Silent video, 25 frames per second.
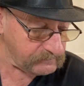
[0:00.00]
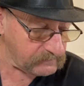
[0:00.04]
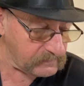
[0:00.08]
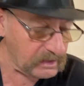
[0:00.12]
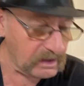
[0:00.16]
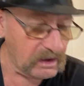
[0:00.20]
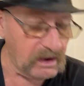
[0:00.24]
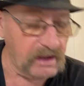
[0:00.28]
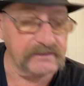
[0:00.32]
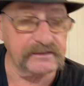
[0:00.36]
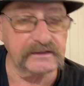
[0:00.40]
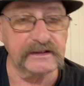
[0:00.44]

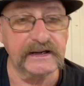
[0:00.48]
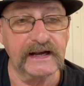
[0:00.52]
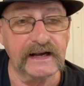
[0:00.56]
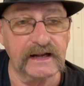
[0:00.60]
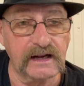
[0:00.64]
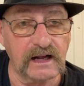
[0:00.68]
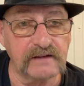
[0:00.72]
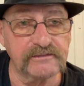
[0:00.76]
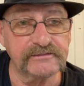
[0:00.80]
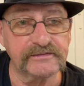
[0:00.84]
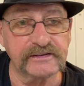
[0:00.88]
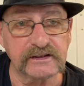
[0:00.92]
Other than that,
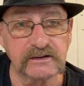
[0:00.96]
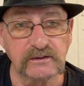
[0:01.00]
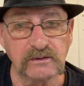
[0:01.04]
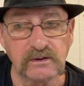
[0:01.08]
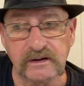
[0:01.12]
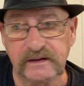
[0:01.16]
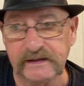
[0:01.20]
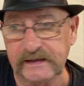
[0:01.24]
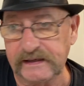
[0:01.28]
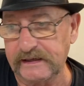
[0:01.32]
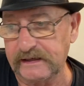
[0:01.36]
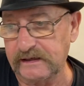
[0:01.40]
I'll figure
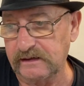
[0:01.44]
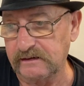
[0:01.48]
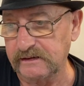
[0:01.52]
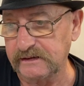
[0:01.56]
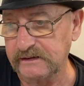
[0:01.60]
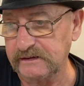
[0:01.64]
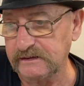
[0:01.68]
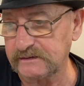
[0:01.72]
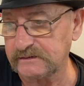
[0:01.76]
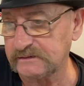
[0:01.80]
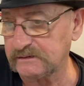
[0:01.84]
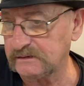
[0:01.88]
all that out, I
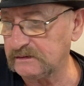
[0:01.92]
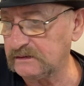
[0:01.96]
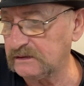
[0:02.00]
guess.